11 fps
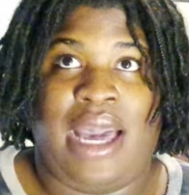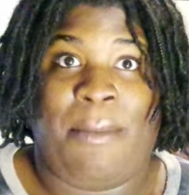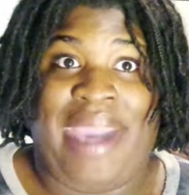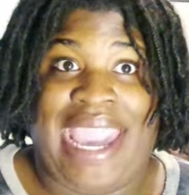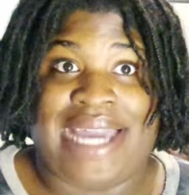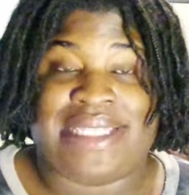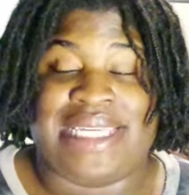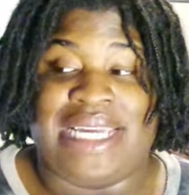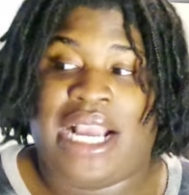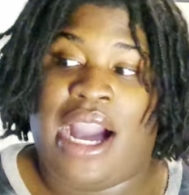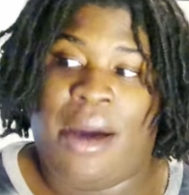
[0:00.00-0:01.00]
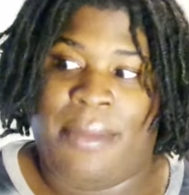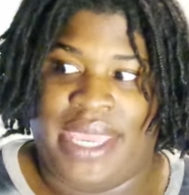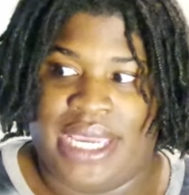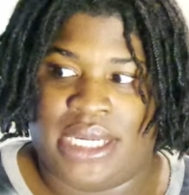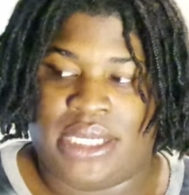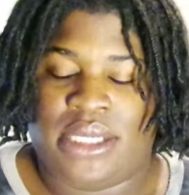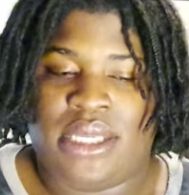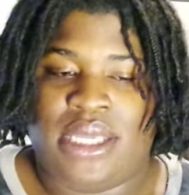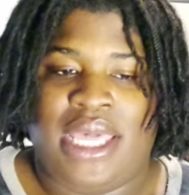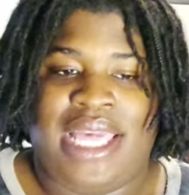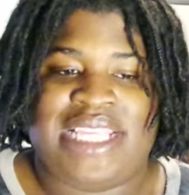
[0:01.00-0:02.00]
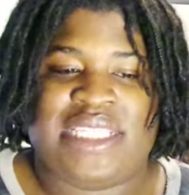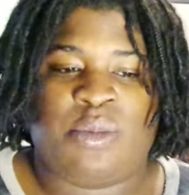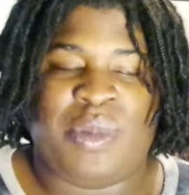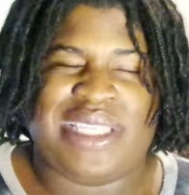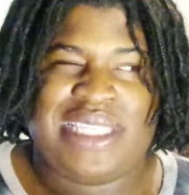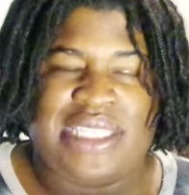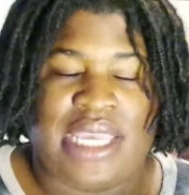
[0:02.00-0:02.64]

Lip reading: passing coming, and